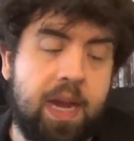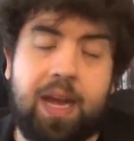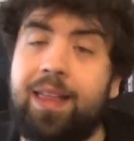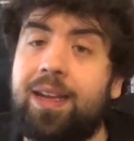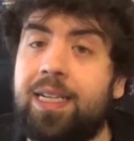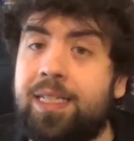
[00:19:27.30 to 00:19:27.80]

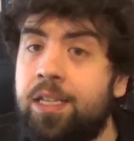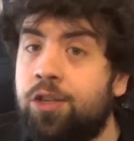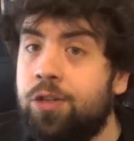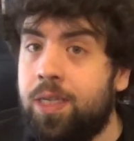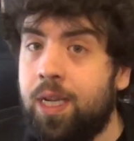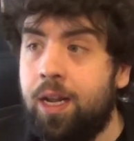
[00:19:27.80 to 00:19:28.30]
think it's
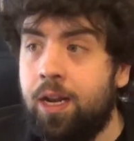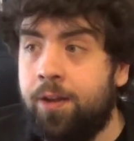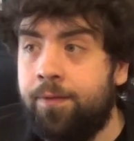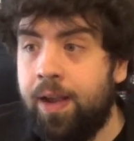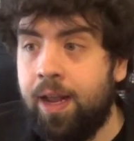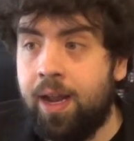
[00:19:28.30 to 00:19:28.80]
interesting
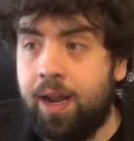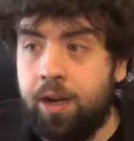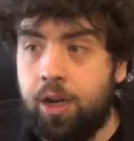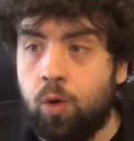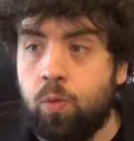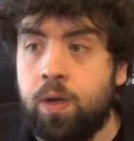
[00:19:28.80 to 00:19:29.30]
enough, and I
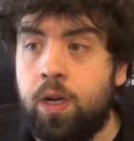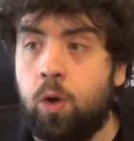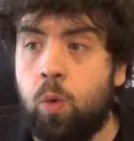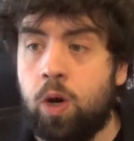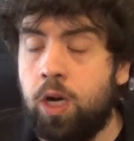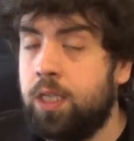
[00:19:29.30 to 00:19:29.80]
don't really know
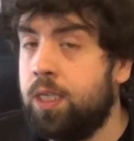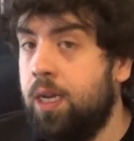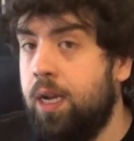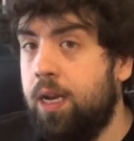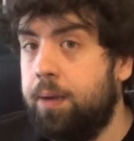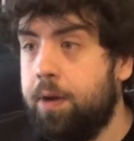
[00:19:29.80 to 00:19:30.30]
where it's going
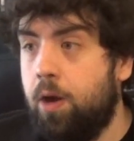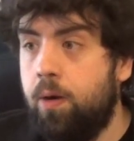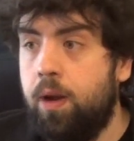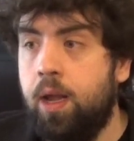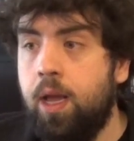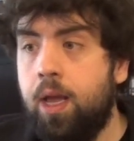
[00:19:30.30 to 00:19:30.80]
to end up
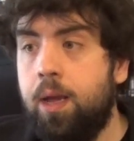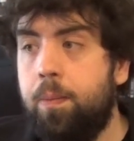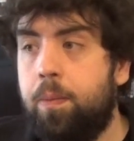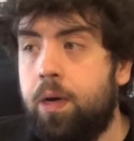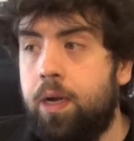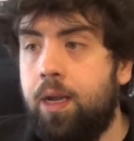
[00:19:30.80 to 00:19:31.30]
going.
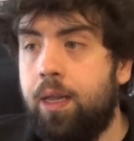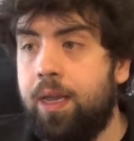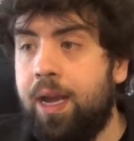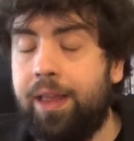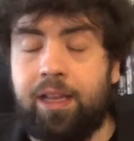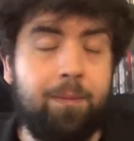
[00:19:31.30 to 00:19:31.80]
But
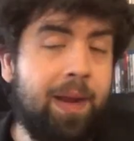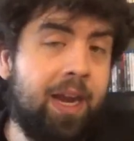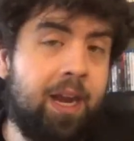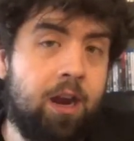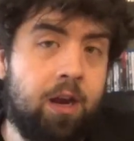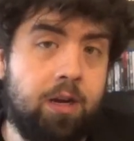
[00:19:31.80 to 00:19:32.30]
I like the main
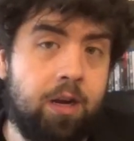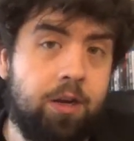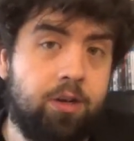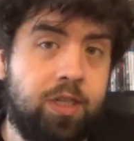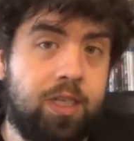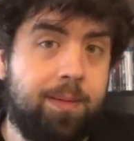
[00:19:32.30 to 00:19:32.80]
character.
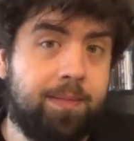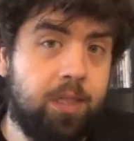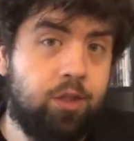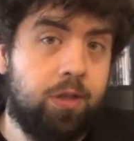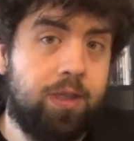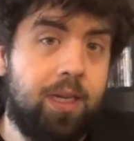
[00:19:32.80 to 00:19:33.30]
She seems
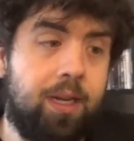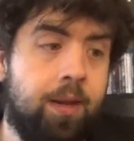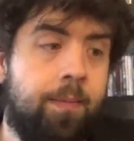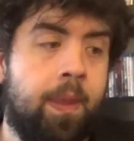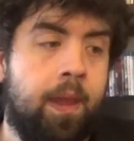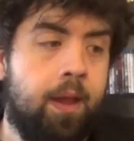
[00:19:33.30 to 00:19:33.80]
interesting.
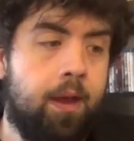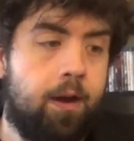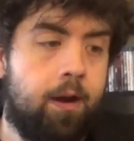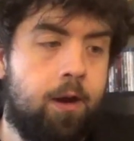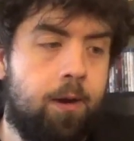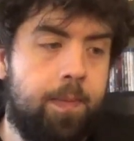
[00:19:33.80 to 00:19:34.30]

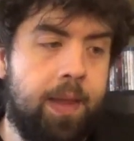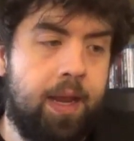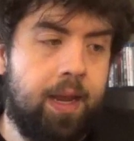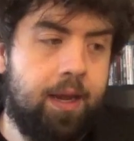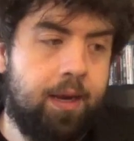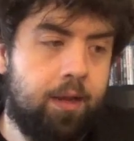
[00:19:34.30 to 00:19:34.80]

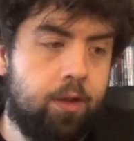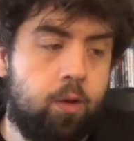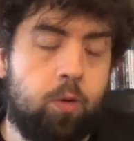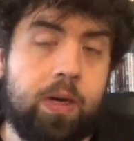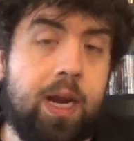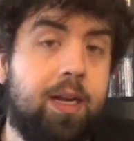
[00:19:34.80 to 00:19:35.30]
The
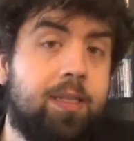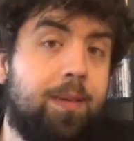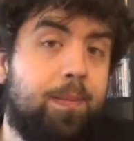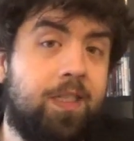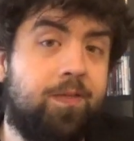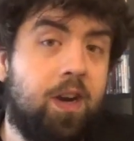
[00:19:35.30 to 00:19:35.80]
whole
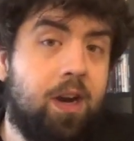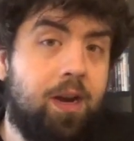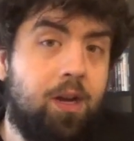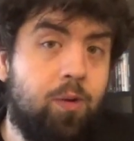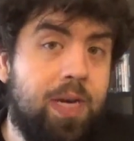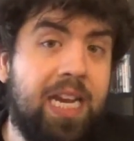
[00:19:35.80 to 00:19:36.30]
concept is very
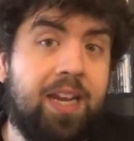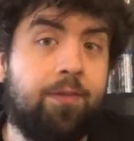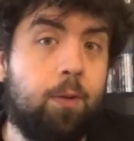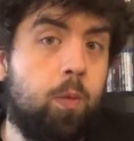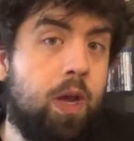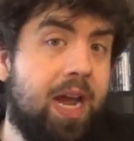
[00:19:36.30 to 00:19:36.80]
unique
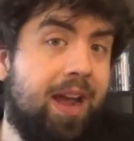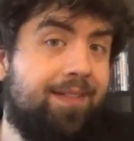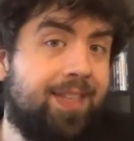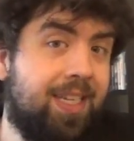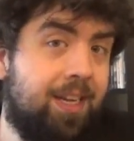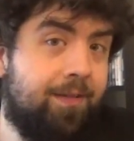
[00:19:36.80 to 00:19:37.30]
from what I've
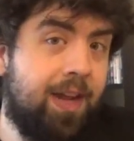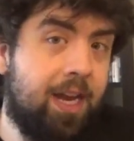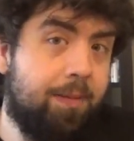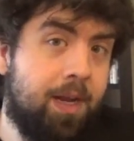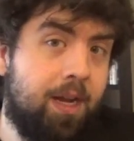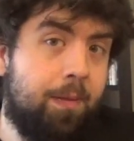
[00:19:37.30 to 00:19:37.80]
seen of
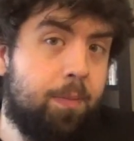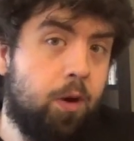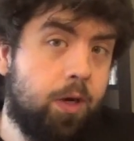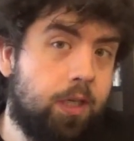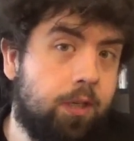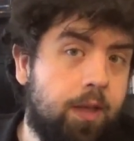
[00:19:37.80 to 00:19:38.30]
anime,
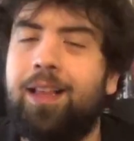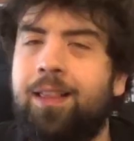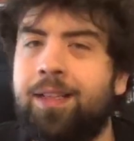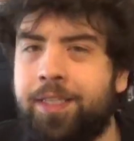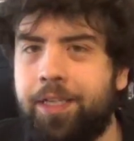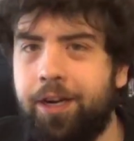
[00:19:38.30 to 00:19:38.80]
personally.
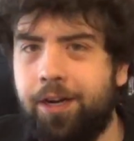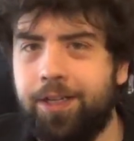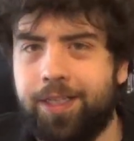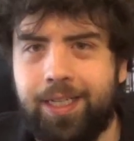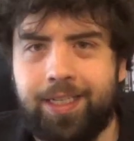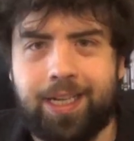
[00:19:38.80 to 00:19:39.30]

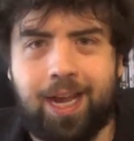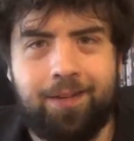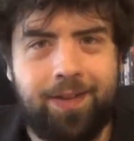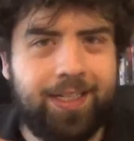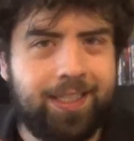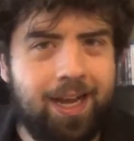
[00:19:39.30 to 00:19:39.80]
Listeners is kind
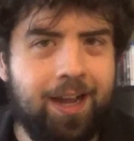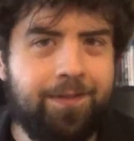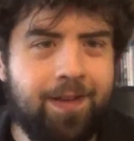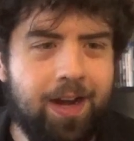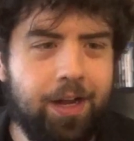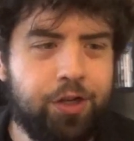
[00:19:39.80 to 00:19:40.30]
of a
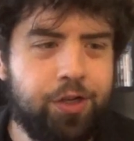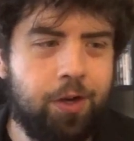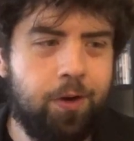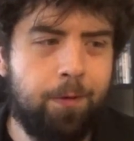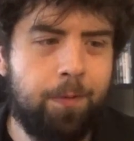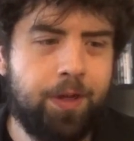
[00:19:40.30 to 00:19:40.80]
sci-fi
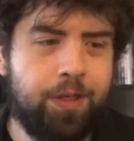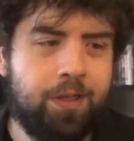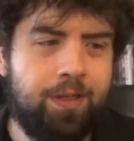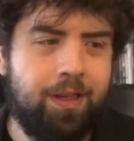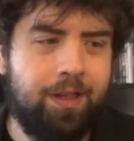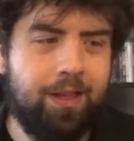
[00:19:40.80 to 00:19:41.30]
show,
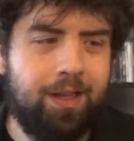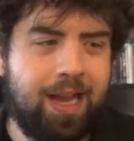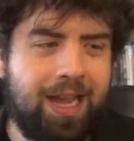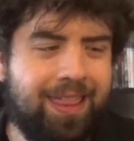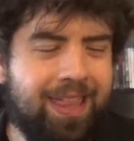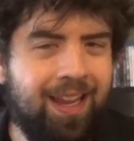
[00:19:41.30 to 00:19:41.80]
which
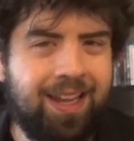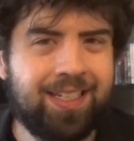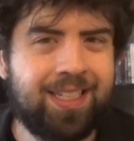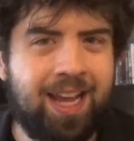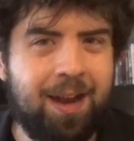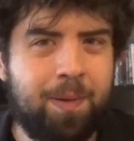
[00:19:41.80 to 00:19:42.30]
I think
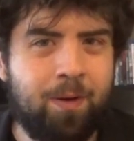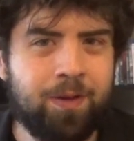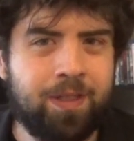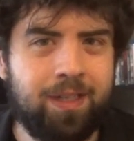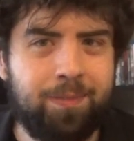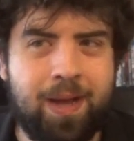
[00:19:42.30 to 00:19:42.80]
is kind of
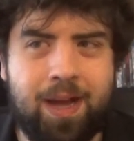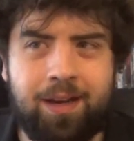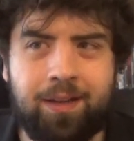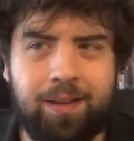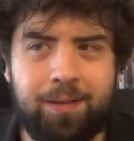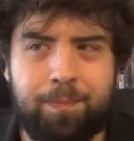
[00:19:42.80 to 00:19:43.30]

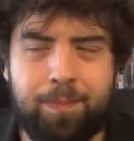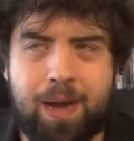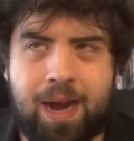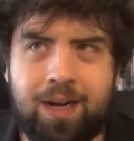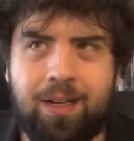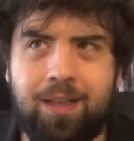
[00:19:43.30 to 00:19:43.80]

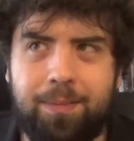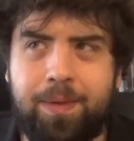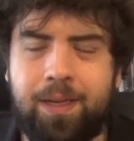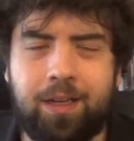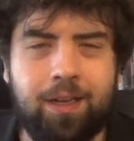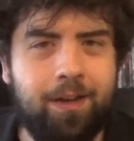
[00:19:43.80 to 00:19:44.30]

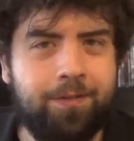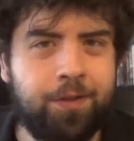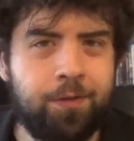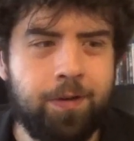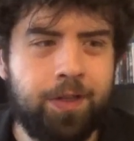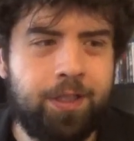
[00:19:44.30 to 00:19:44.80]
post-apocalyptic of
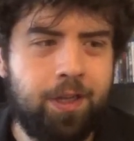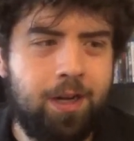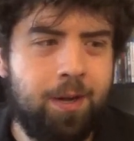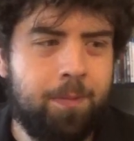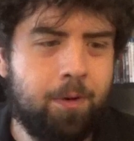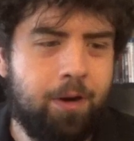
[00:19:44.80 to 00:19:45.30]
sorts,
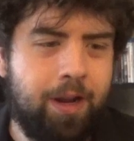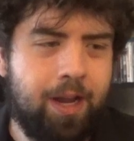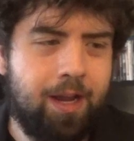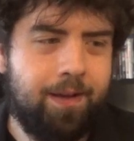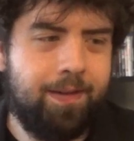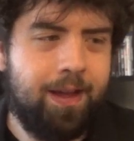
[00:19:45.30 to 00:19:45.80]
where you
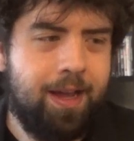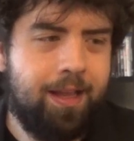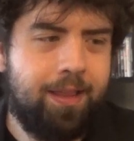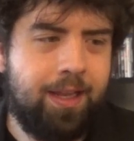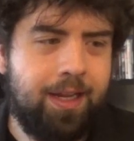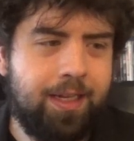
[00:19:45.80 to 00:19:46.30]
have
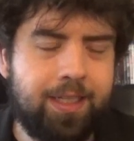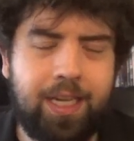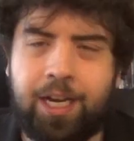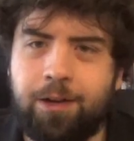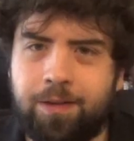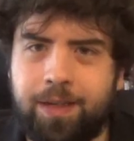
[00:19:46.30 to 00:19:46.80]
these
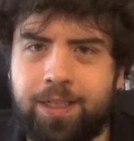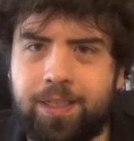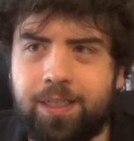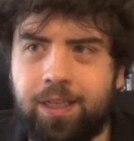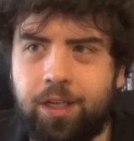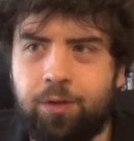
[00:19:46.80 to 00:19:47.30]

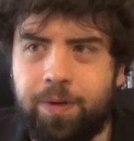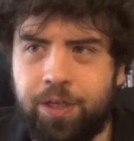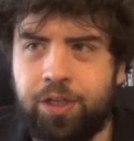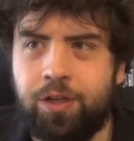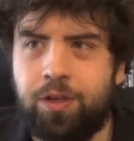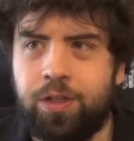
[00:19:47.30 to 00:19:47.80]
earless
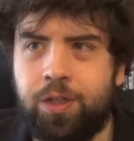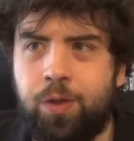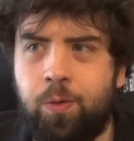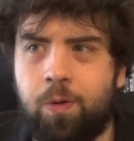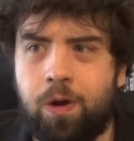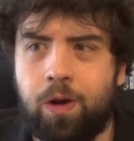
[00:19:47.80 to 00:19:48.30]
creatures
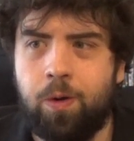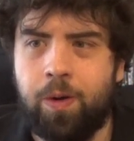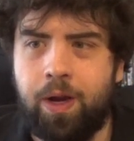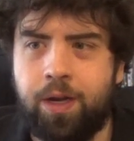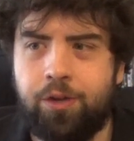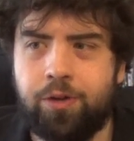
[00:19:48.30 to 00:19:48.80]
who are
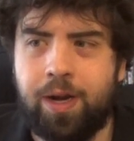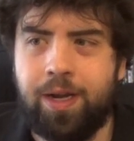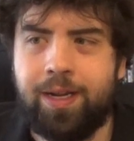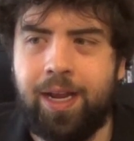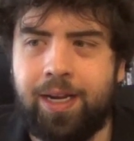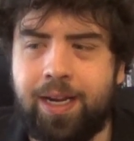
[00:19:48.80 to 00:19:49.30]
going to try to
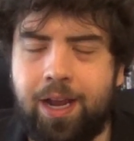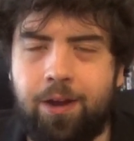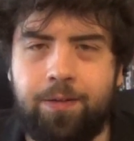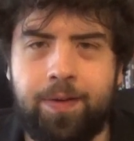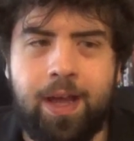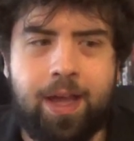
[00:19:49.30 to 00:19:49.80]
take
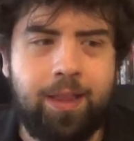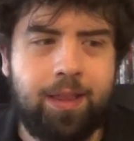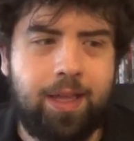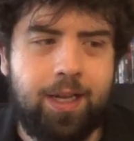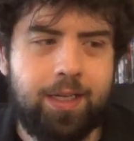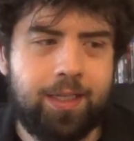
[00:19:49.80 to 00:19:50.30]
down
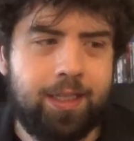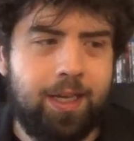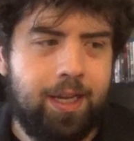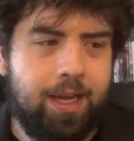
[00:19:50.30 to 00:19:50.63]
these